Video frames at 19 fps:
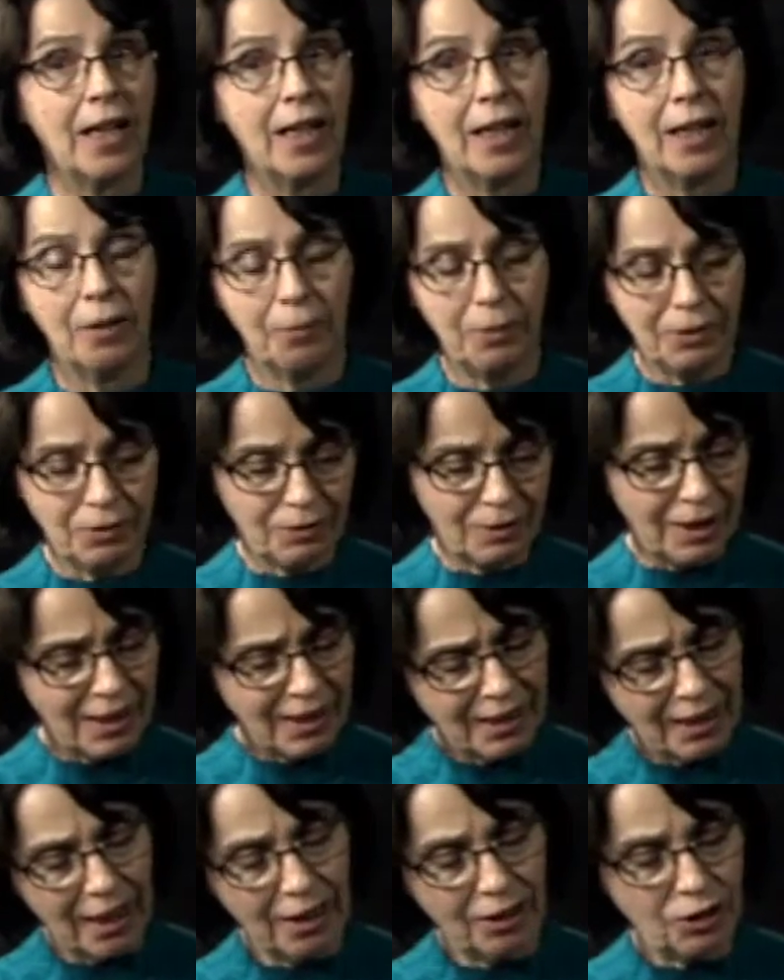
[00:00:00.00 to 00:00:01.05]
We're getting
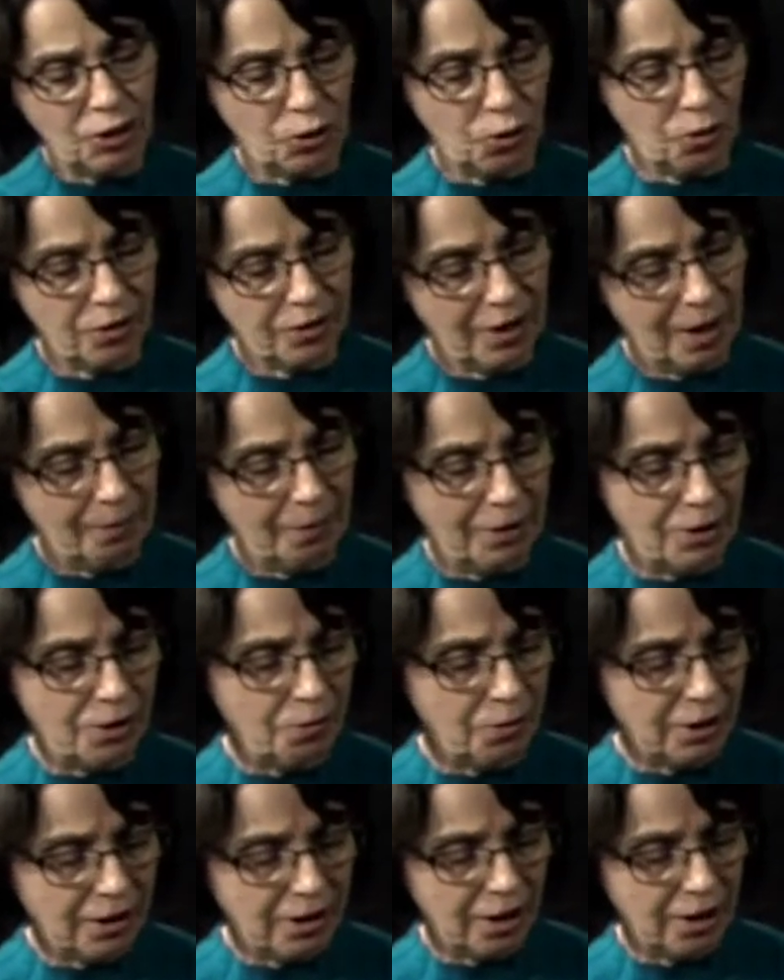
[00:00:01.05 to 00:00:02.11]
kind of short on time, but I do
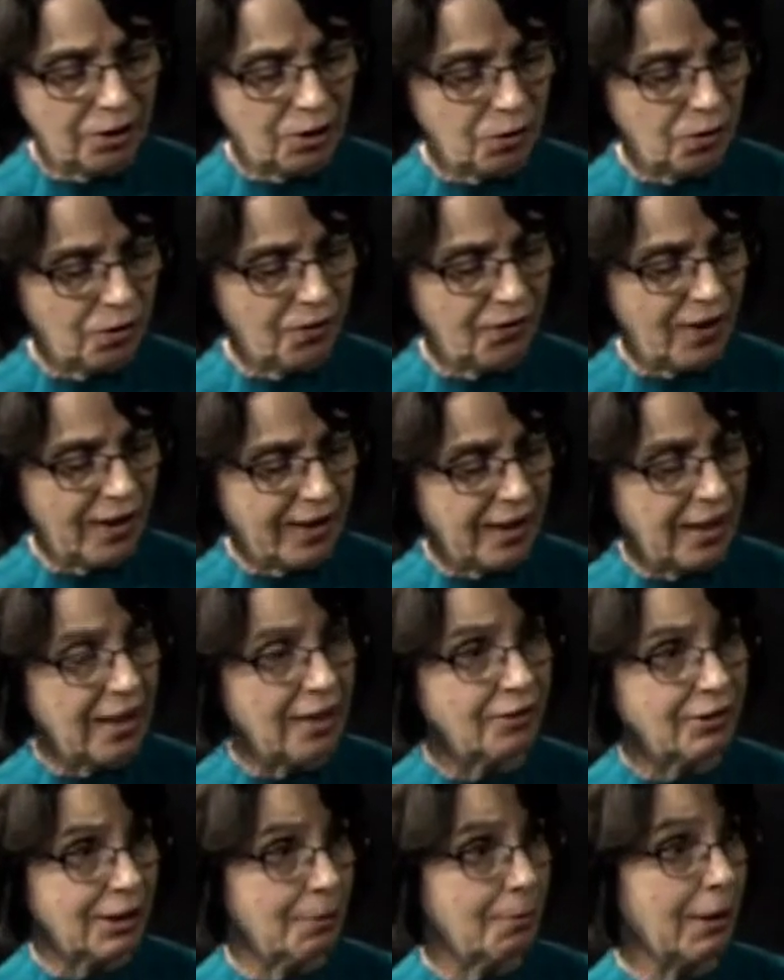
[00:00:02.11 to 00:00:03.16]
want to touch on the fact that
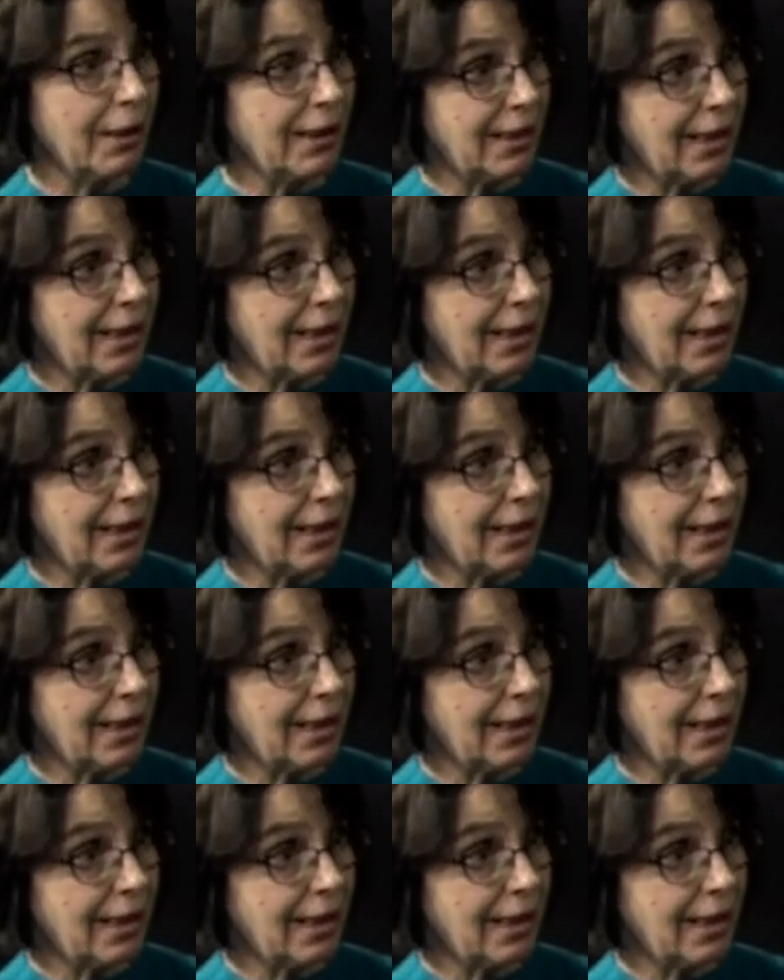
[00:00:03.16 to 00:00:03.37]
if somebody